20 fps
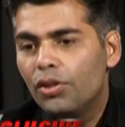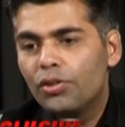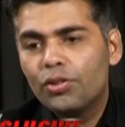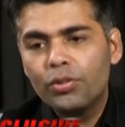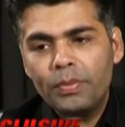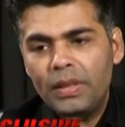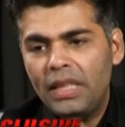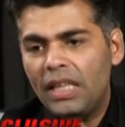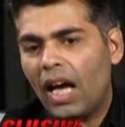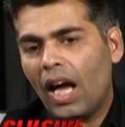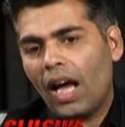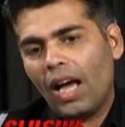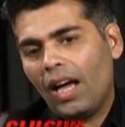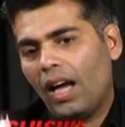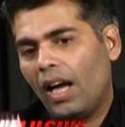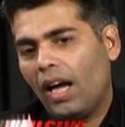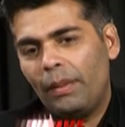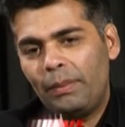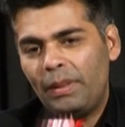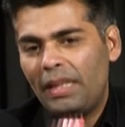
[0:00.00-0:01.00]
to me,
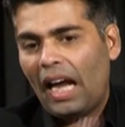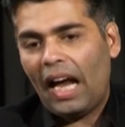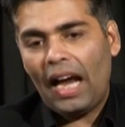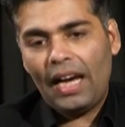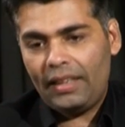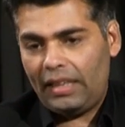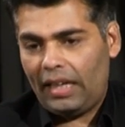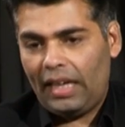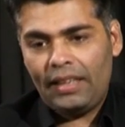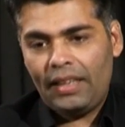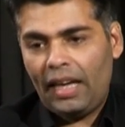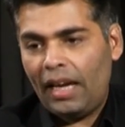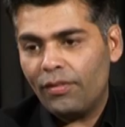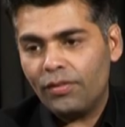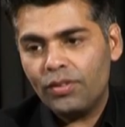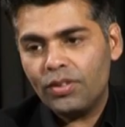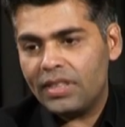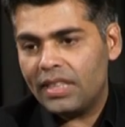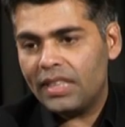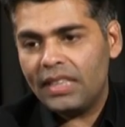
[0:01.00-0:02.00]
I, I mean, I, I
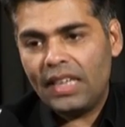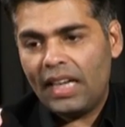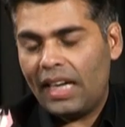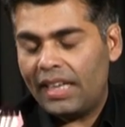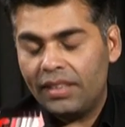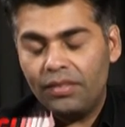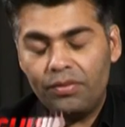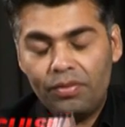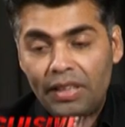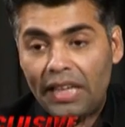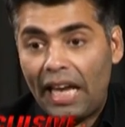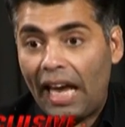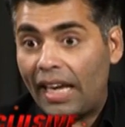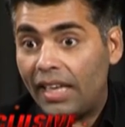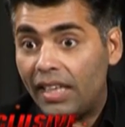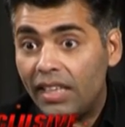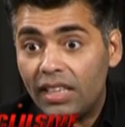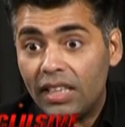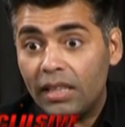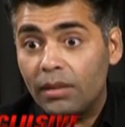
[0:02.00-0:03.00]
have to say that I didn't feel
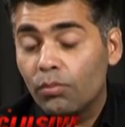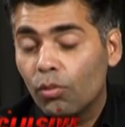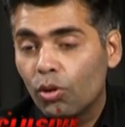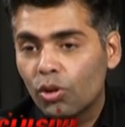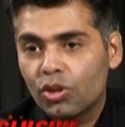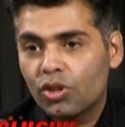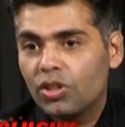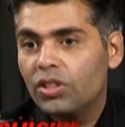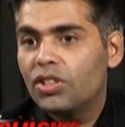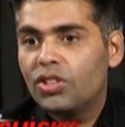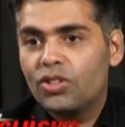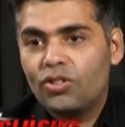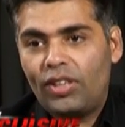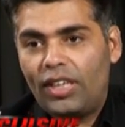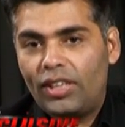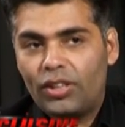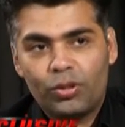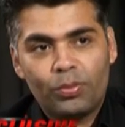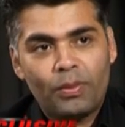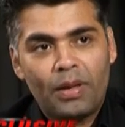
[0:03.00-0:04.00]
any emotional
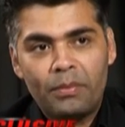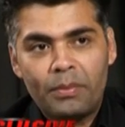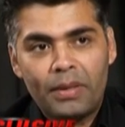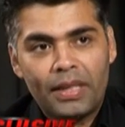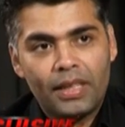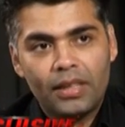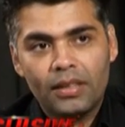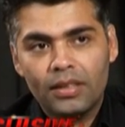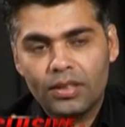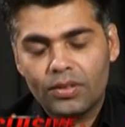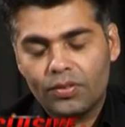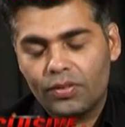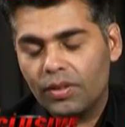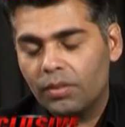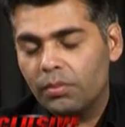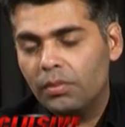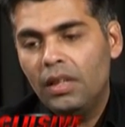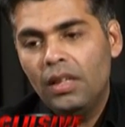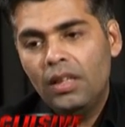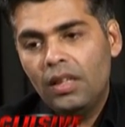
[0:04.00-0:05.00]
stretch while making this
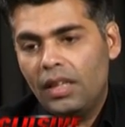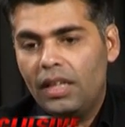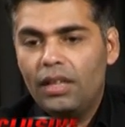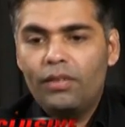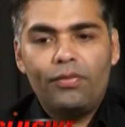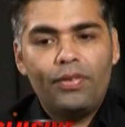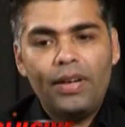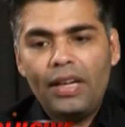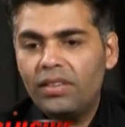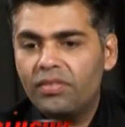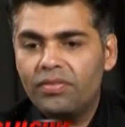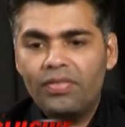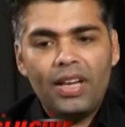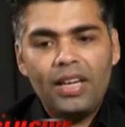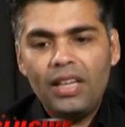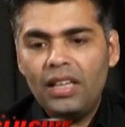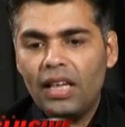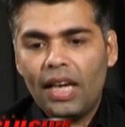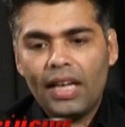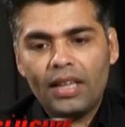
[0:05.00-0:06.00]
film. It felt
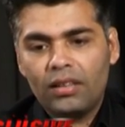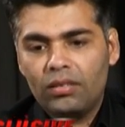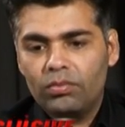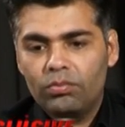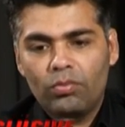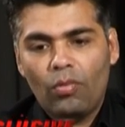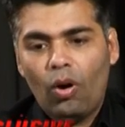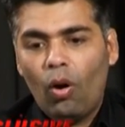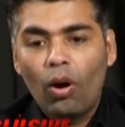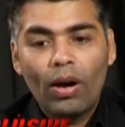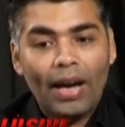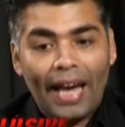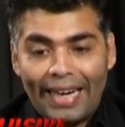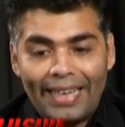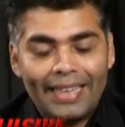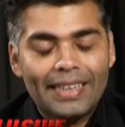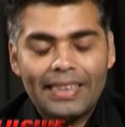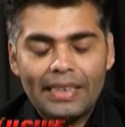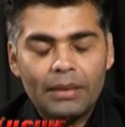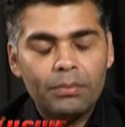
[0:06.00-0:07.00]
very like
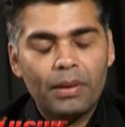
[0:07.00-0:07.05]
organically